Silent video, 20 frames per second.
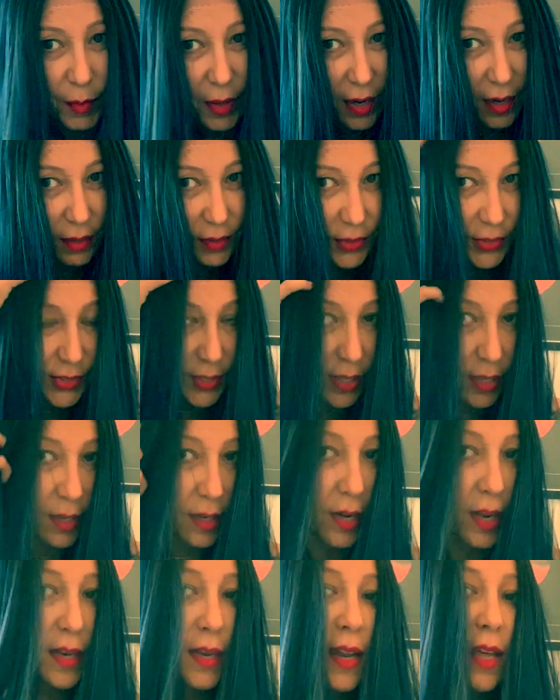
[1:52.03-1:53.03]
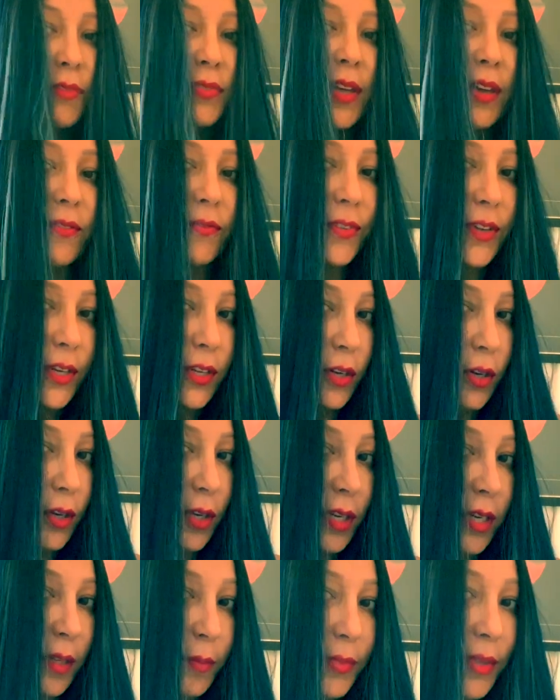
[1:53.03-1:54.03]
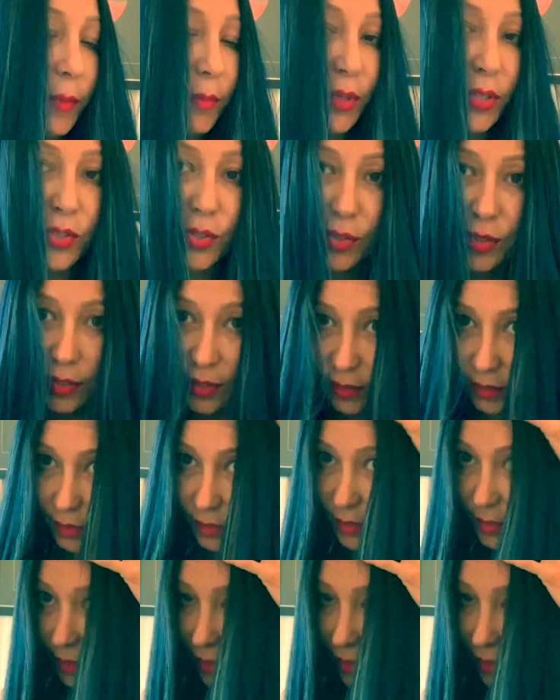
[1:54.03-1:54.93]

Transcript: I used to, I love that video clip that Madonna